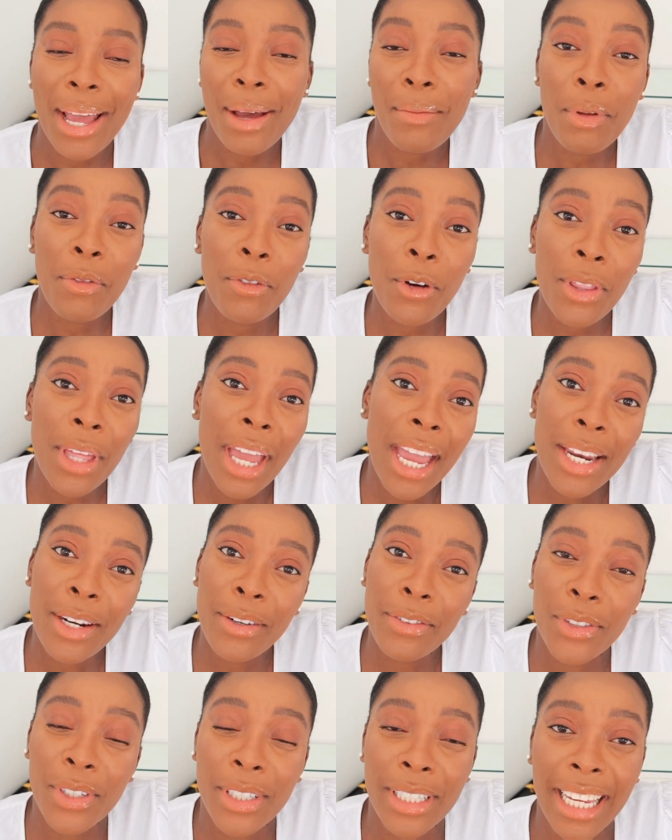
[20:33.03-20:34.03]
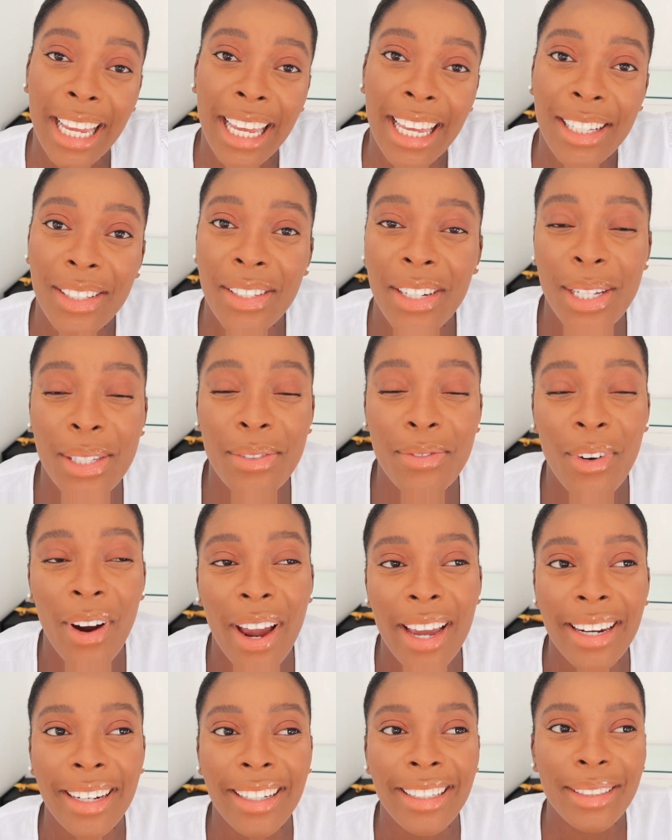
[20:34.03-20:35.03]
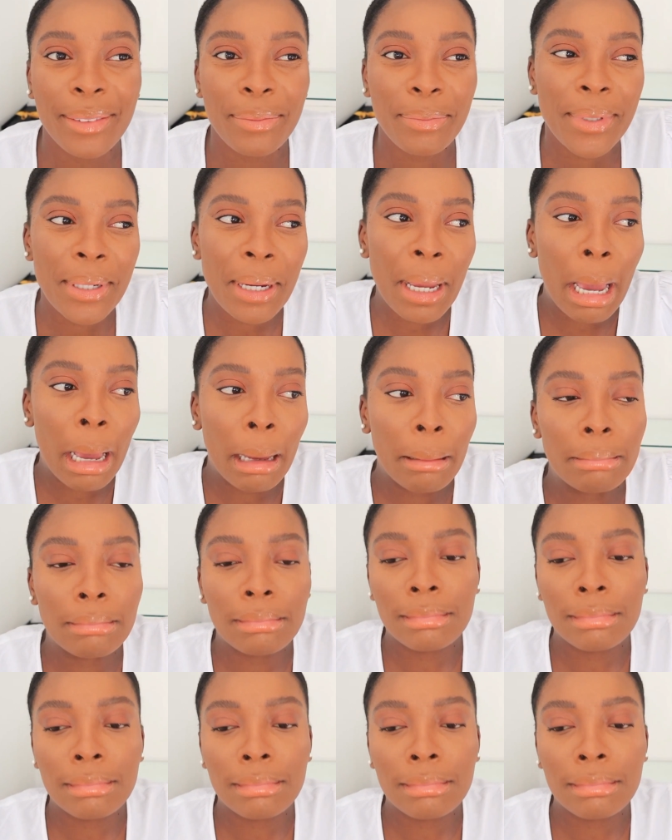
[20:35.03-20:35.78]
before the end of today. Today's Friday. But yeah.